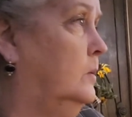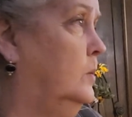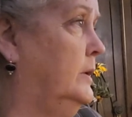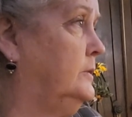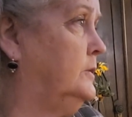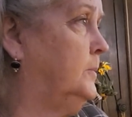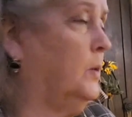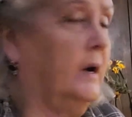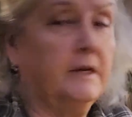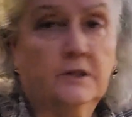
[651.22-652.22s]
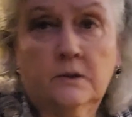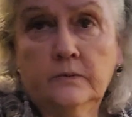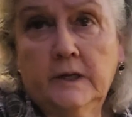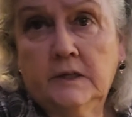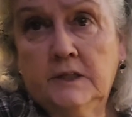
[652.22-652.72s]
what the price
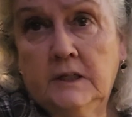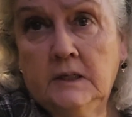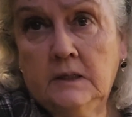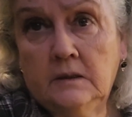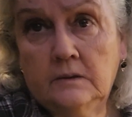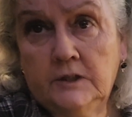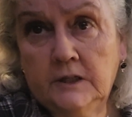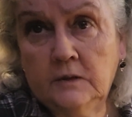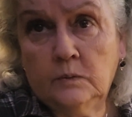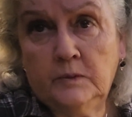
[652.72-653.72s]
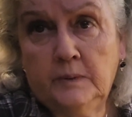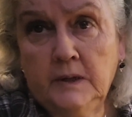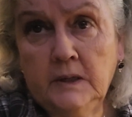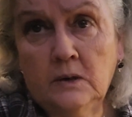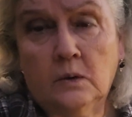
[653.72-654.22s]
on that tea tin would
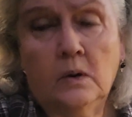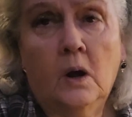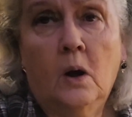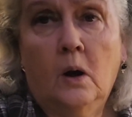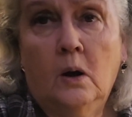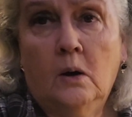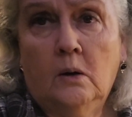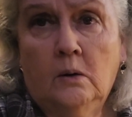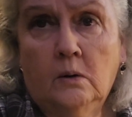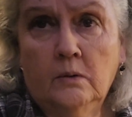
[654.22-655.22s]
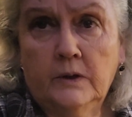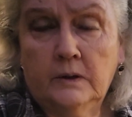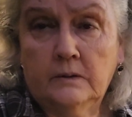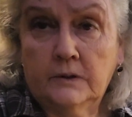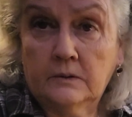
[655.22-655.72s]
be, or
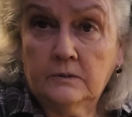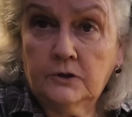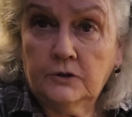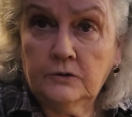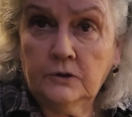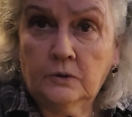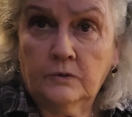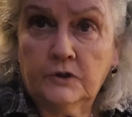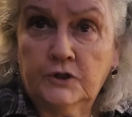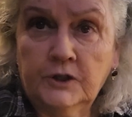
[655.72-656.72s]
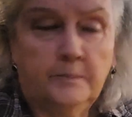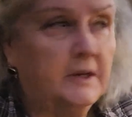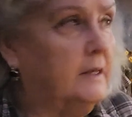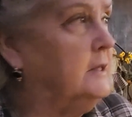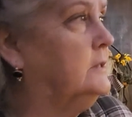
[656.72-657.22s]
the
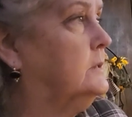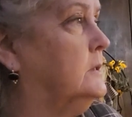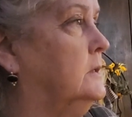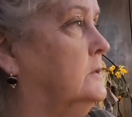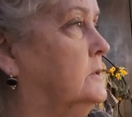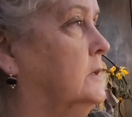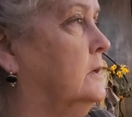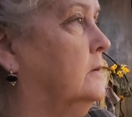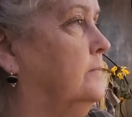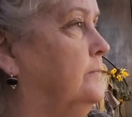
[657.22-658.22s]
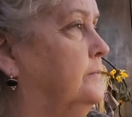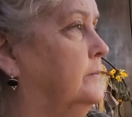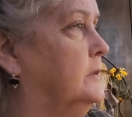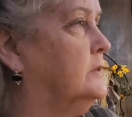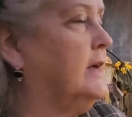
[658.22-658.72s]
shipping. It's
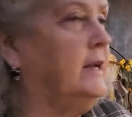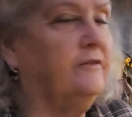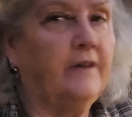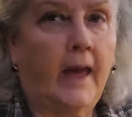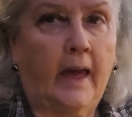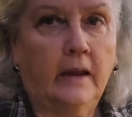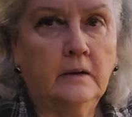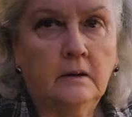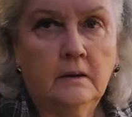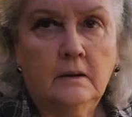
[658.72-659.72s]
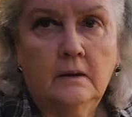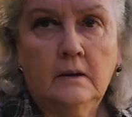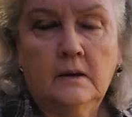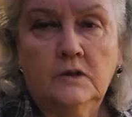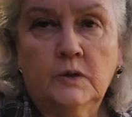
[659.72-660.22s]
kind of fat,
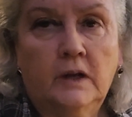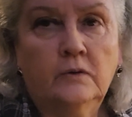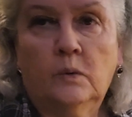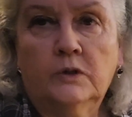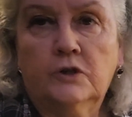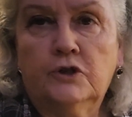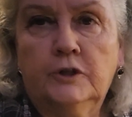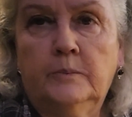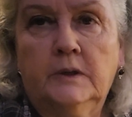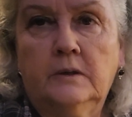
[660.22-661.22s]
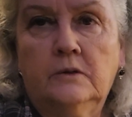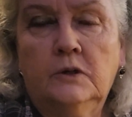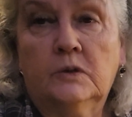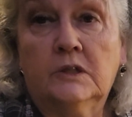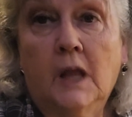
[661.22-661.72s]
so I don't know for the shipping.
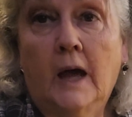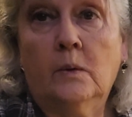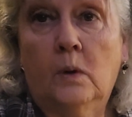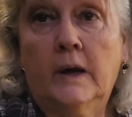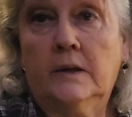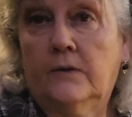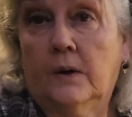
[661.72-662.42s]
It's lightweight